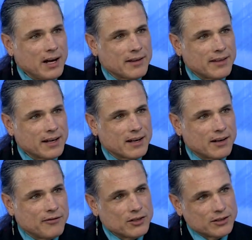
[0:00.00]
I think
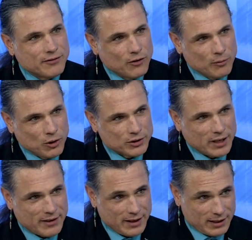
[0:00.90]
first and foremost,
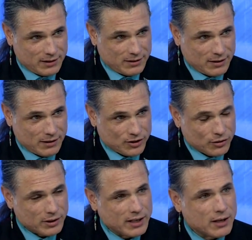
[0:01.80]
I think it's
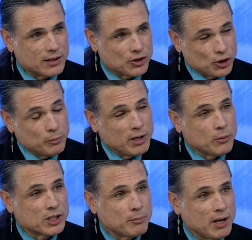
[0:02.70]
certainly should be a
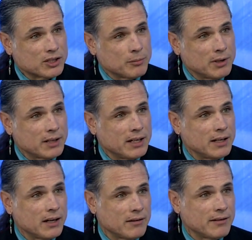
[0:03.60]

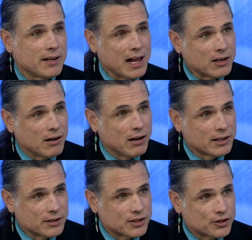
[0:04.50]
responsibility of the alcohol
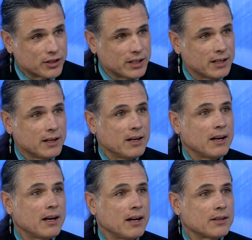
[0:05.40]
industry
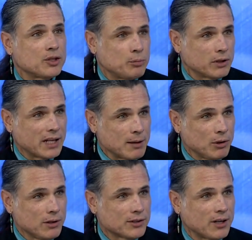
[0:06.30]
to put
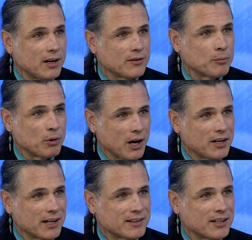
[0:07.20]
labels on the
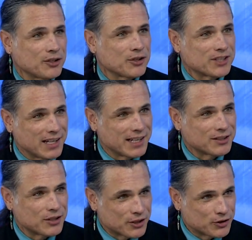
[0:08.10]
product that they're selling
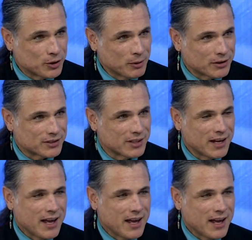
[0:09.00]
to consumers.